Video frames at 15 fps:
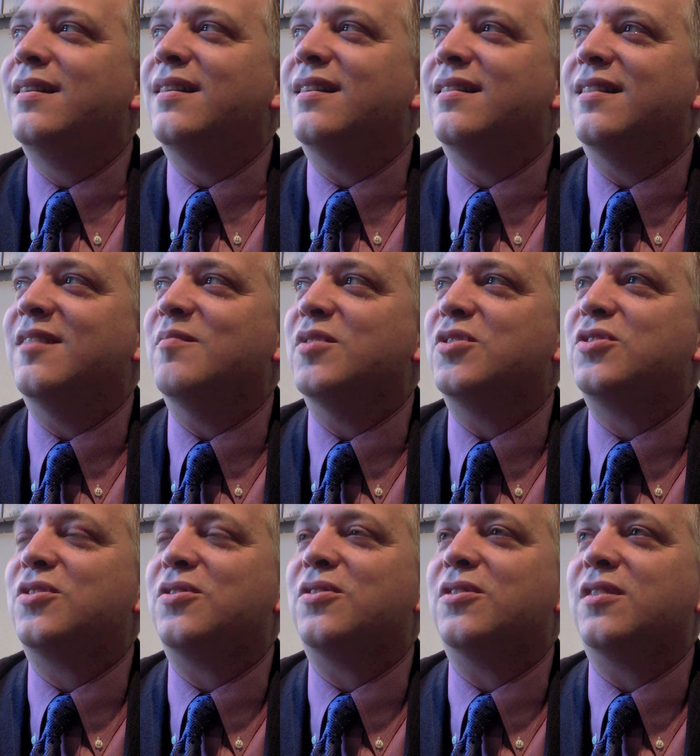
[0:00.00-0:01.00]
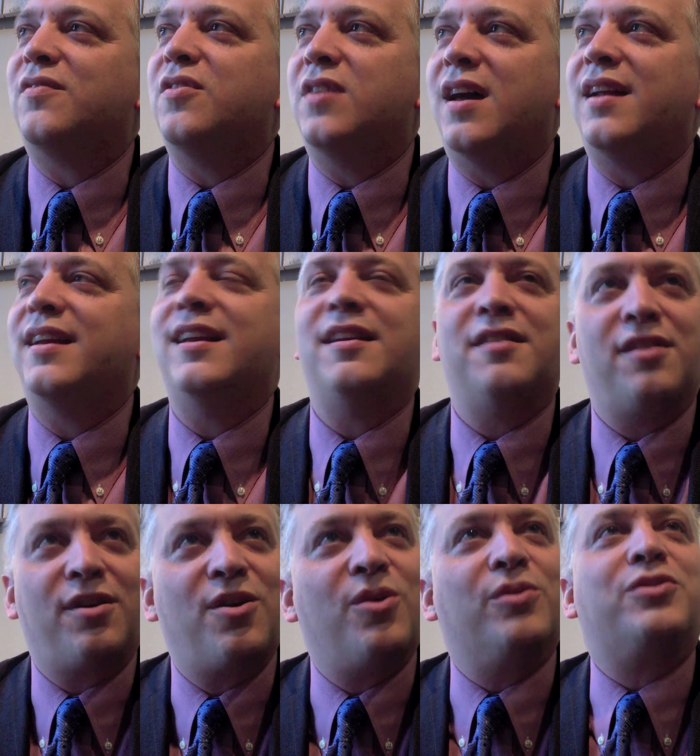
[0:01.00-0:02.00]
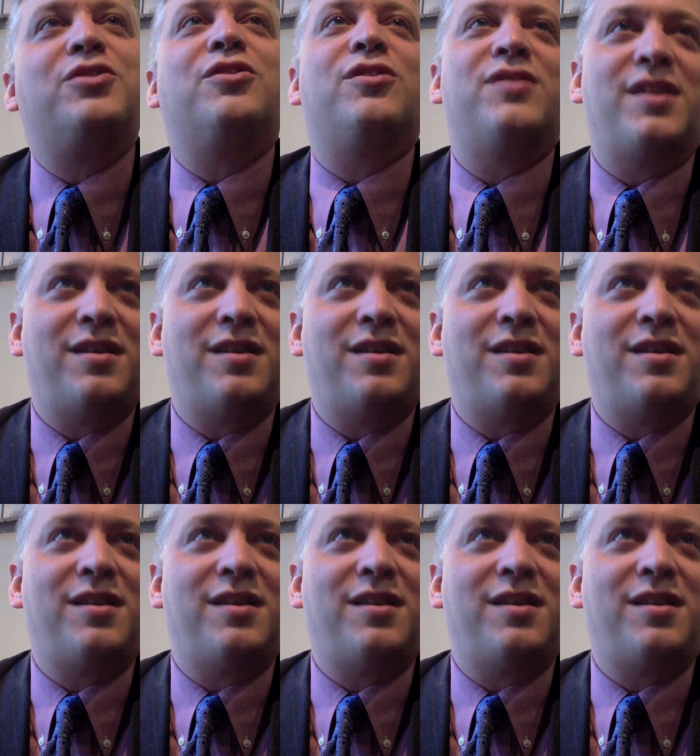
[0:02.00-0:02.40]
and mature if you kind of get into the culture and